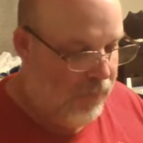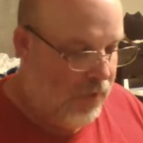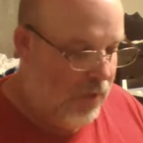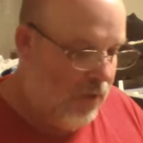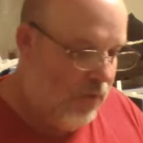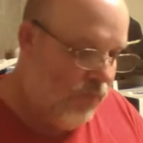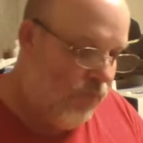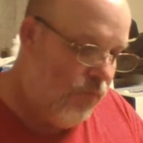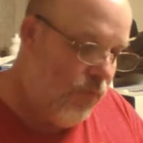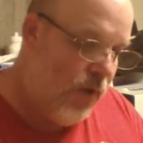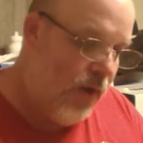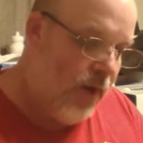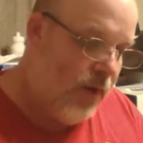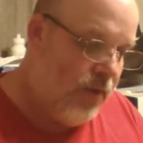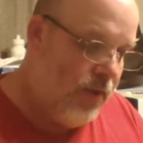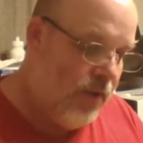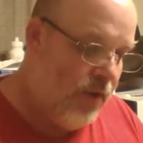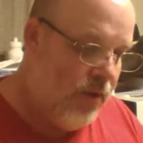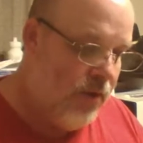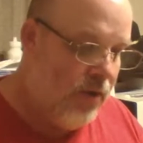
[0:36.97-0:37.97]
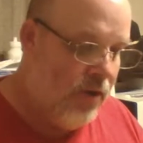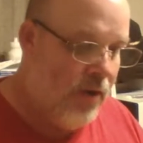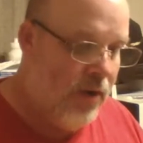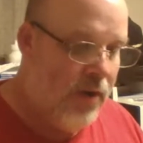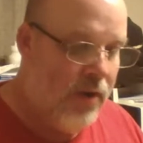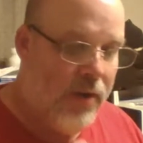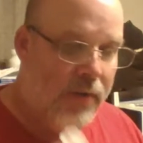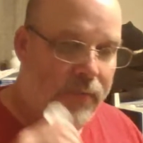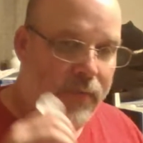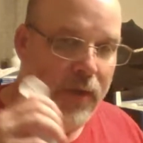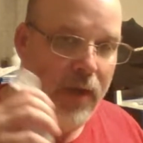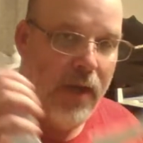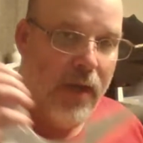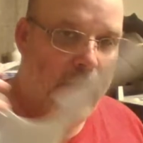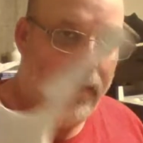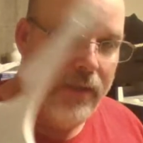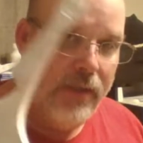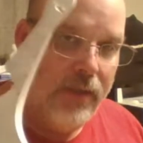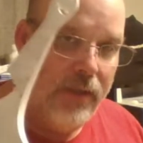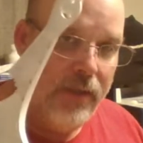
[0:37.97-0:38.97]
of where they are, I've
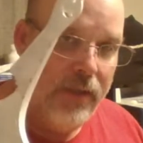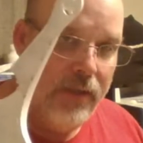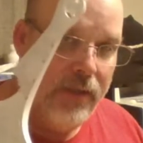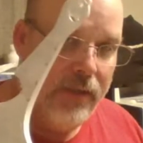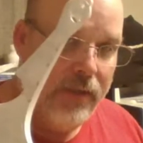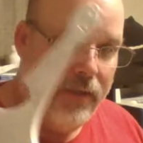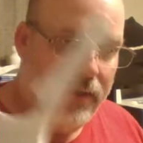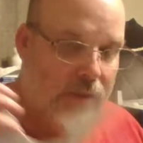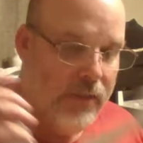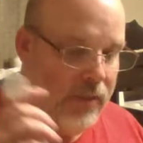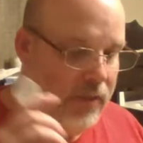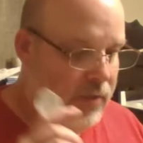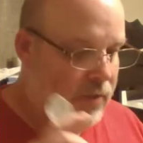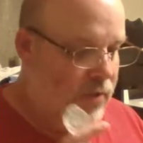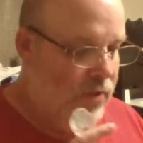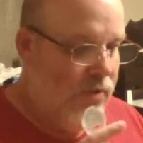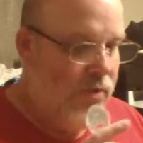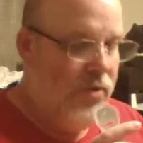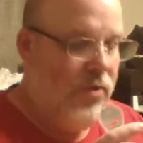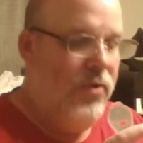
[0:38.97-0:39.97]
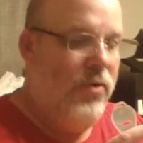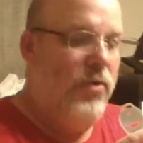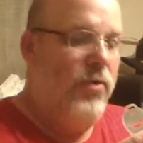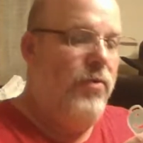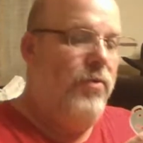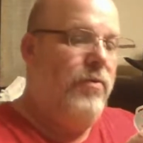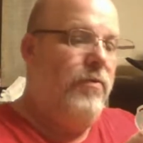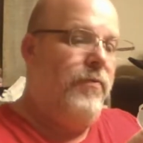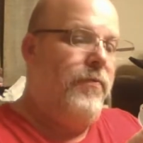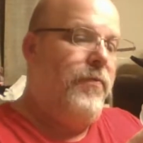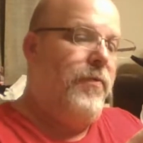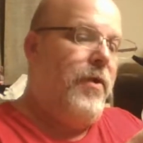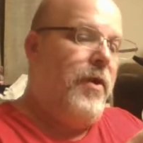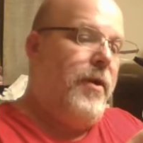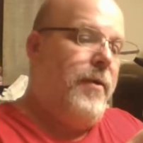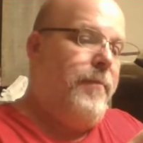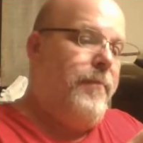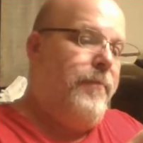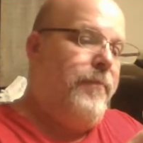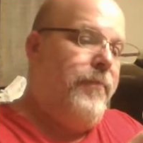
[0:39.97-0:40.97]
got the new
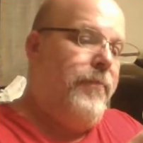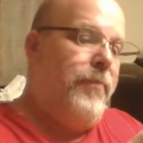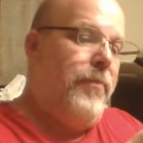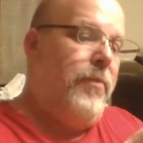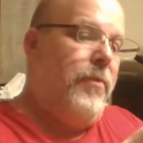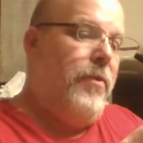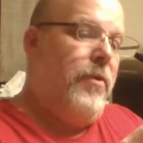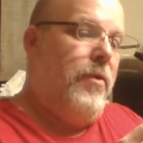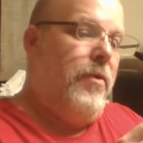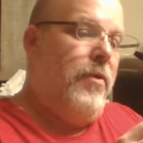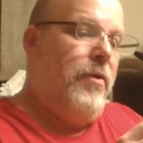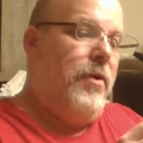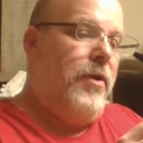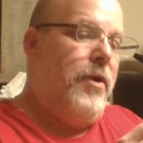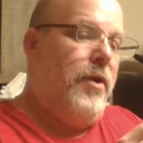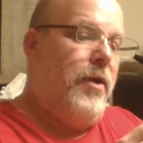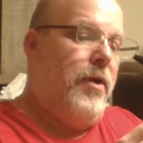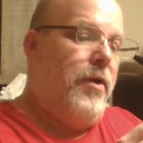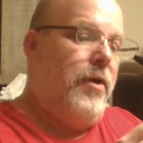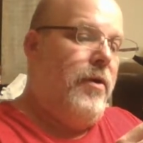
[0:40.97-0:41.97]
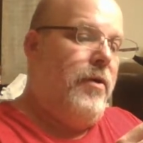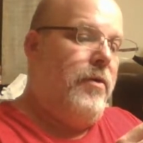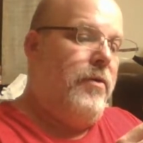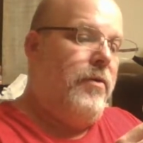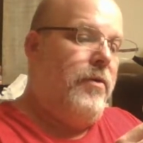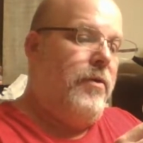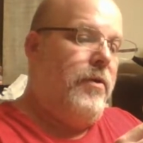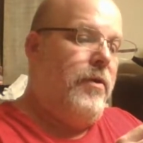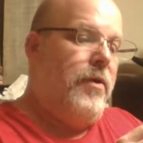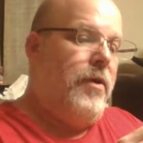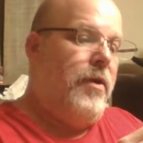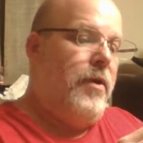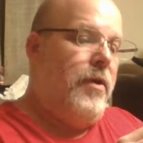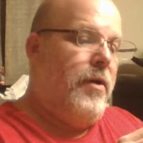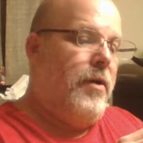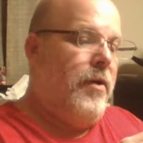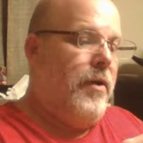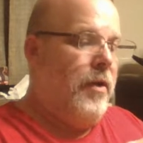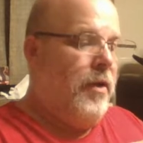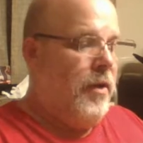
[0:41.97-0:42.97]
frame here,
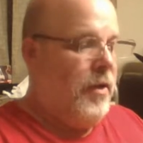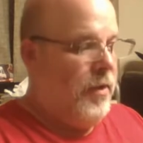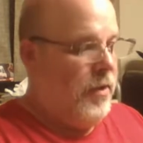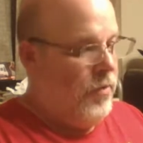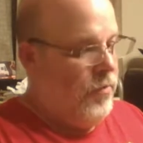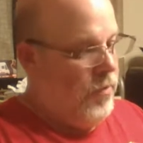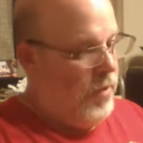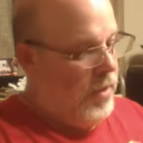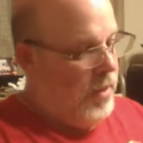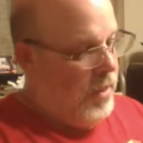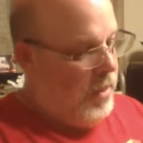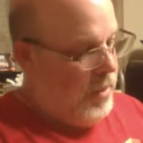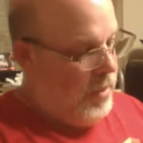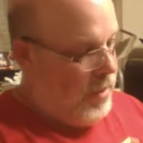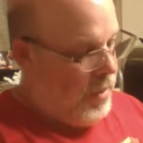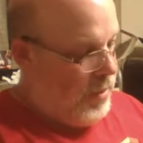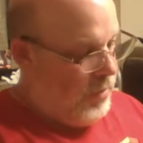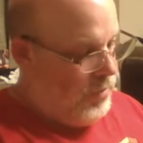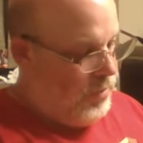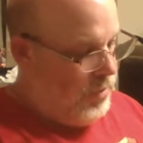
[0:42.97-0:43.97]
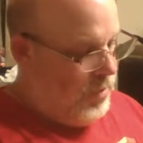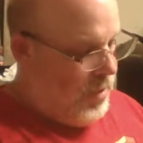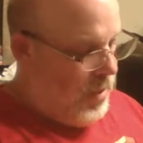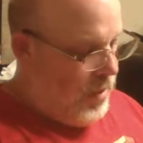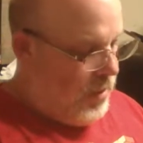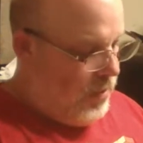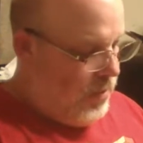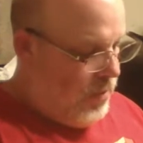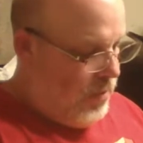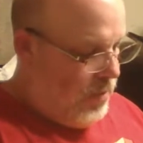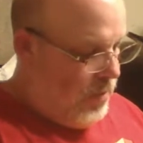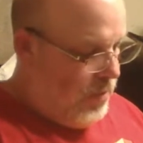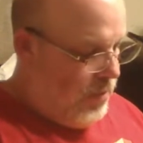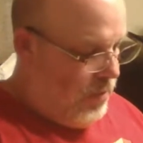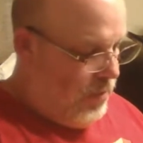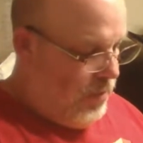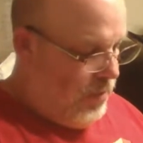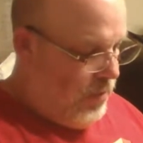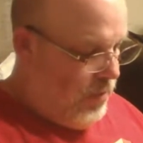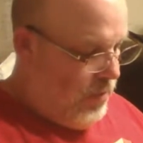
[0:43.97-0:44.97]
and I go ahead and I snake the
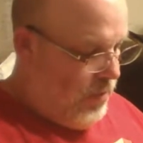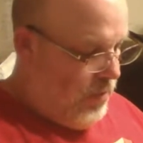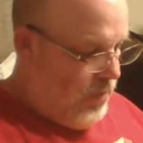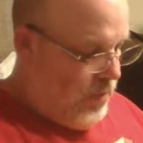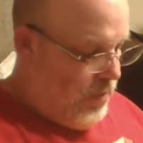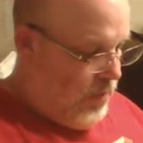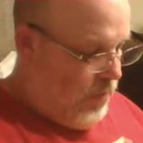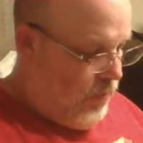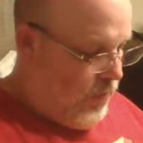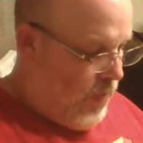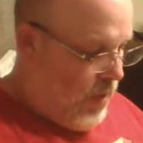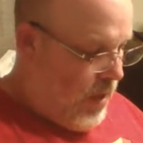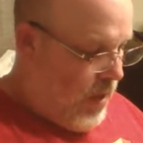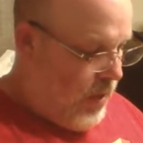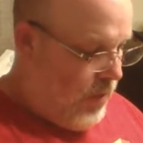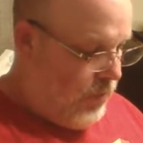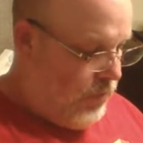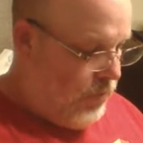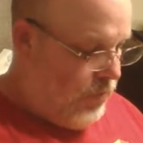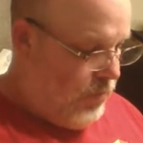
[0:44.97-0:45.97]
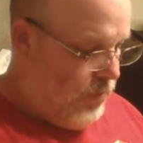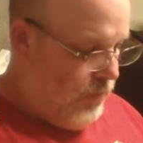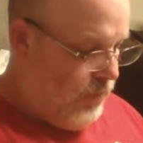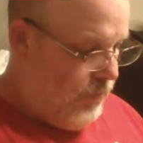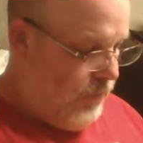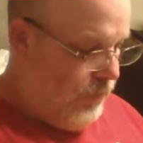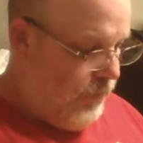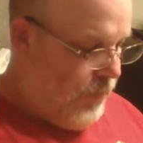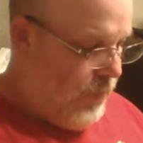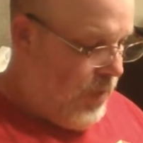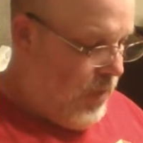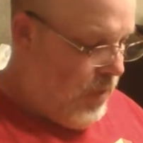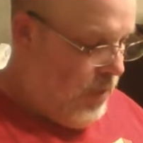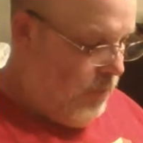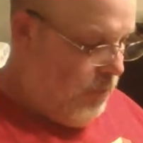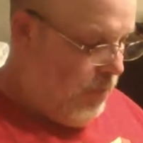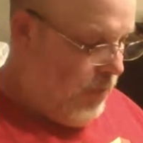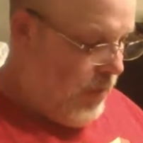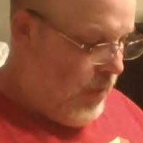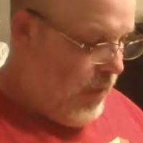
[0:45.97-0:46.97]
wires into
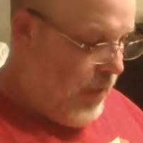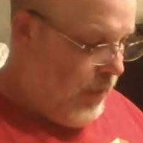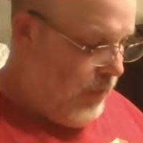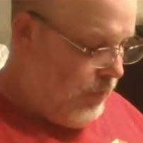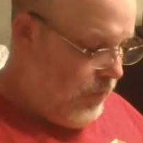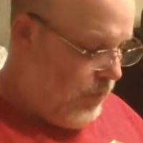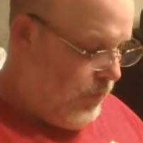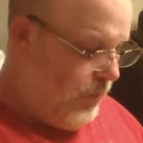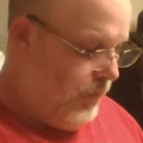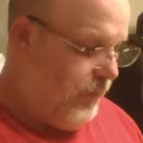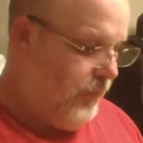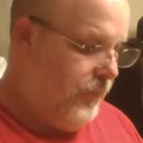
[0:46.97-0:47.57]
place.